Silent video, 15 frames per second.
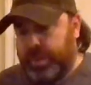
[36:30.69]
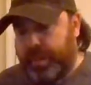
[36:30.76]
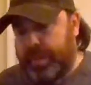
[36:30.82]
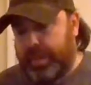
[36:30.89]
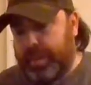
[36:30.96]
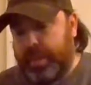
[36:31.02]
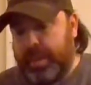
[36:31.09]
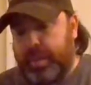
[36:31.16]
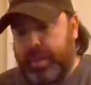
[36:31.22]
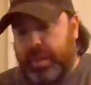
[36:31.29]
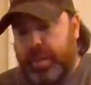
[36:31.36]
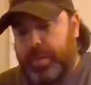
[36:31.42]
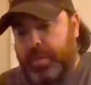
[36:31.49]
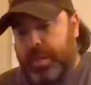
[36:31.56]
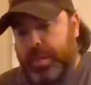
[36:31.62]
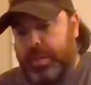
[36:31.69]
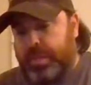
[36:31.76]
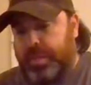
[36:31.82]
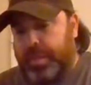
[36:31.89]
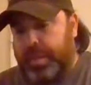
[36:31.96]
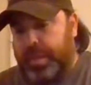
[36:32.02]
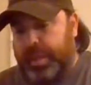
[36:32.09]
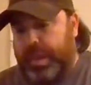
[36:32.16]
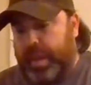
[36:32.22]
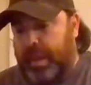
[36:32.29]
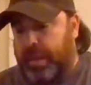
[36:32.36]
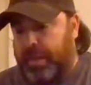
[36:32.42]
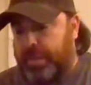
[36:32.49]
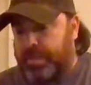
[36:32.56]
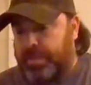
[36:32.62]
Like, I don't want to do like
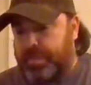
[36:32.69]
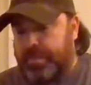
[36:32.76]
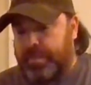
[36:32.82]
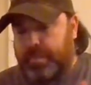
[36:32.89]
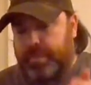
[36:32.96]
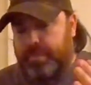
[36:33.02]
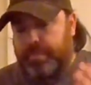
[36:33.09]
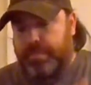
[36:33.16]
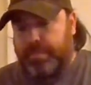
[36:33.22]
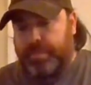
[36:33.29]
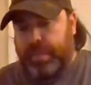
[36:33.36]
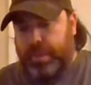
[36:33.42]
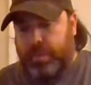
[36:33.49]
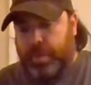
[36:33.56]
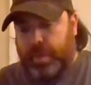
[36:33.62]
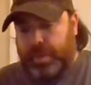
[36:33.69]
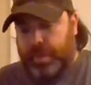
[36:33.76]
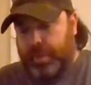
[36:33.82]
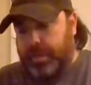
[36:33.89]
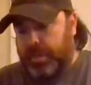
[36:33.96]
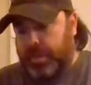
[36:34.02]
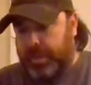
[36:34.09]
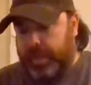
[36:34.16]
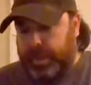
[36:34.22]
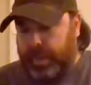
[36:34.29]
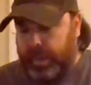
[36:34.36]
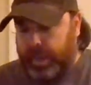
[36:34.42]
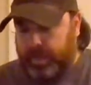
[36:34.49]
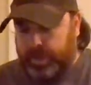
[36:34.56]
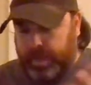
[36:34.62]
half in one color and then
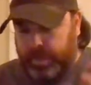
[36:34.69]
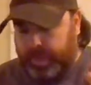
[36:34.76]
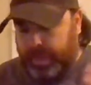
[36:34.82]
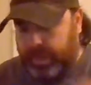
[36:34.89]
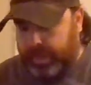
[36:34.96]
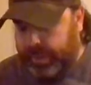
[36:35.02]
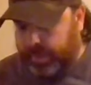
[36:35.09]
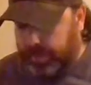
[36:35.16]
half a completely